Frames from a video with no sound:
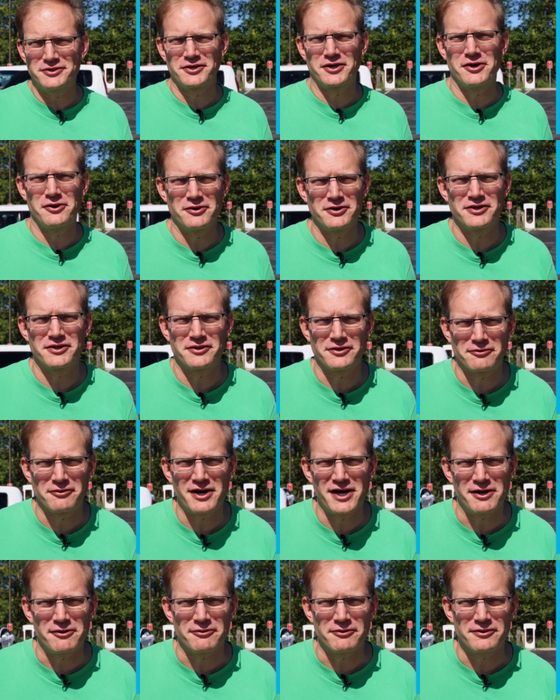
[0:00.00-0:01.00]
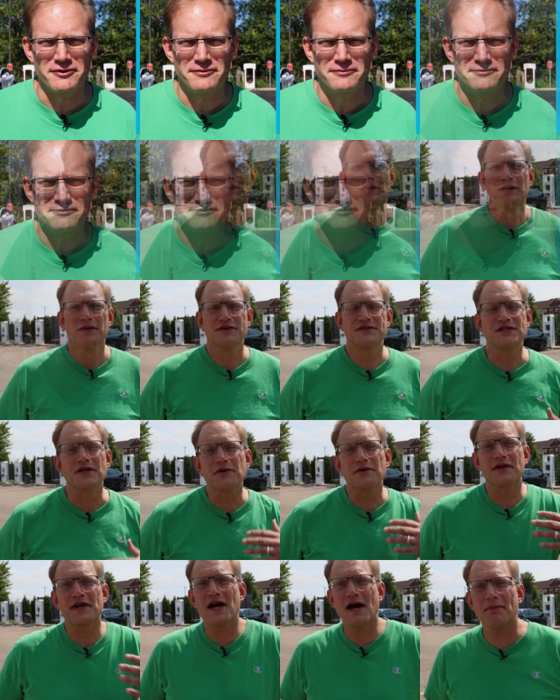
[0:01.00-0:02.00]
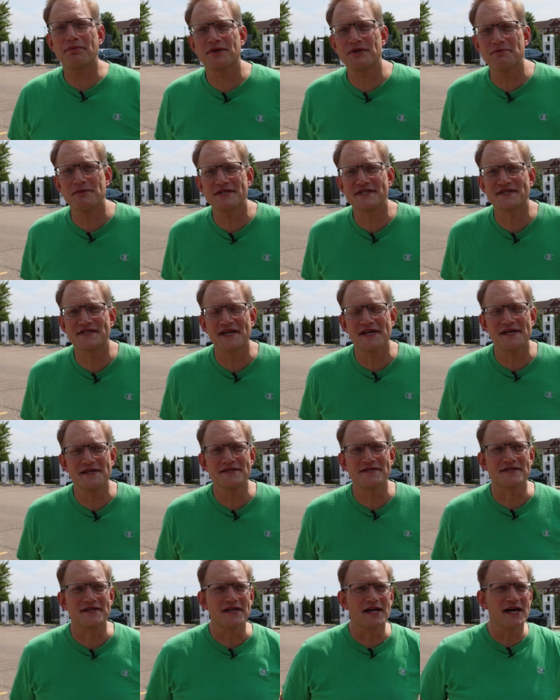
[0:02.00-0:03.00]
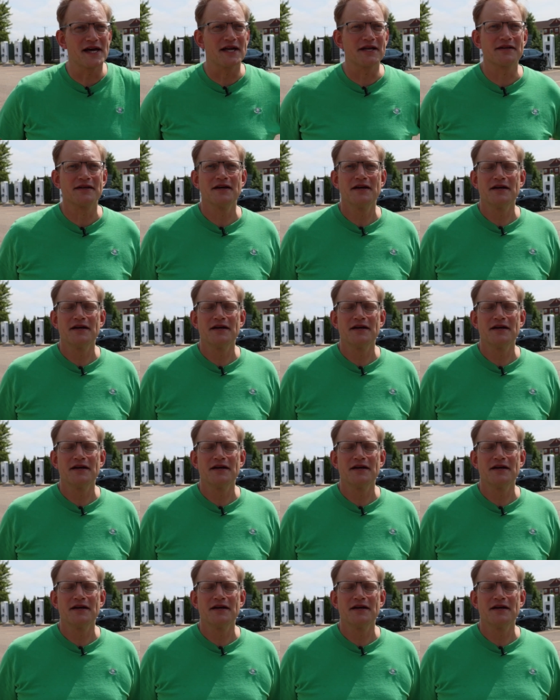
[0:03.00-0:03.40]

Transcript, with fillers: to go into the ground. So the optimist says that